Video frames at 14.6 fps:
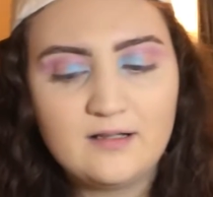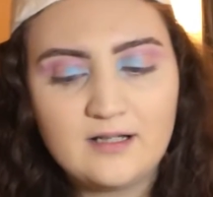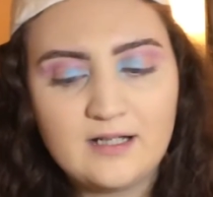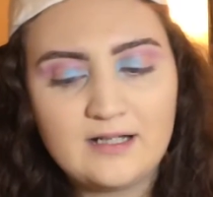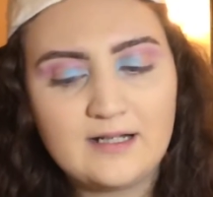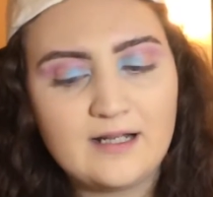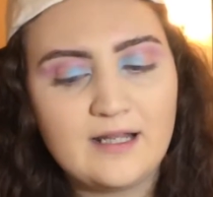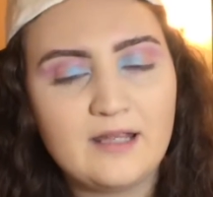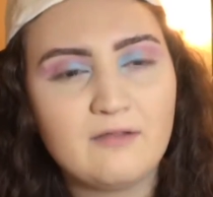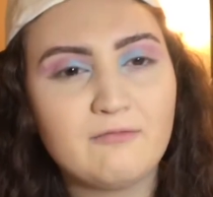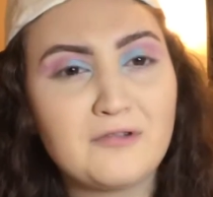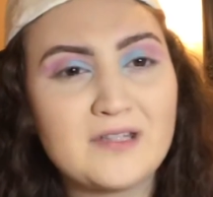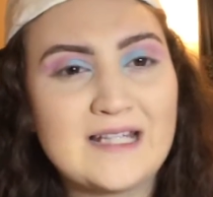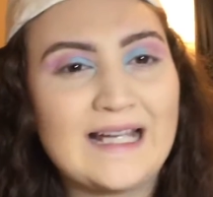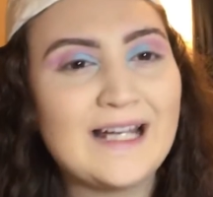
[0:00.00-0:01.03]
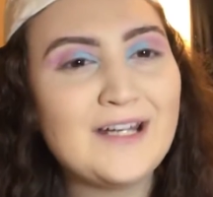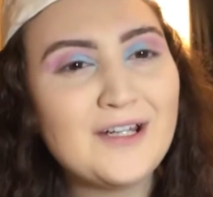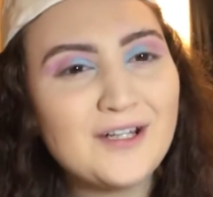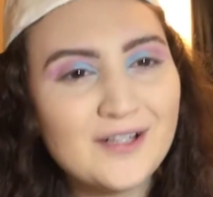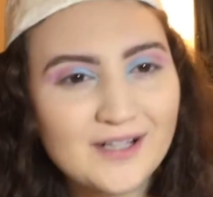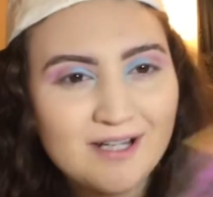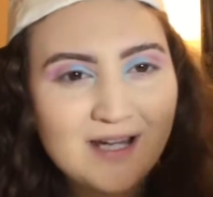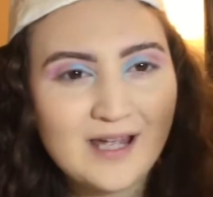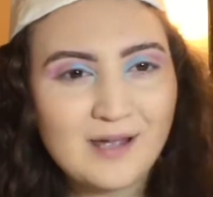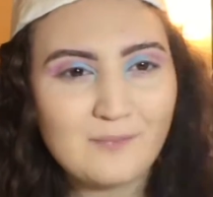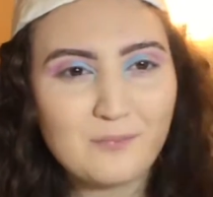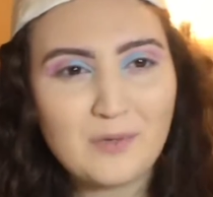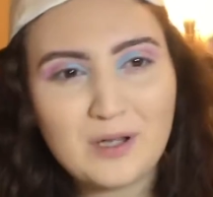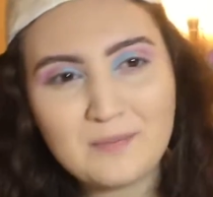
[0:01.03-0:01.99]
and I can retire
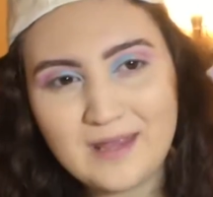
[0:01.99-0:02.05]
my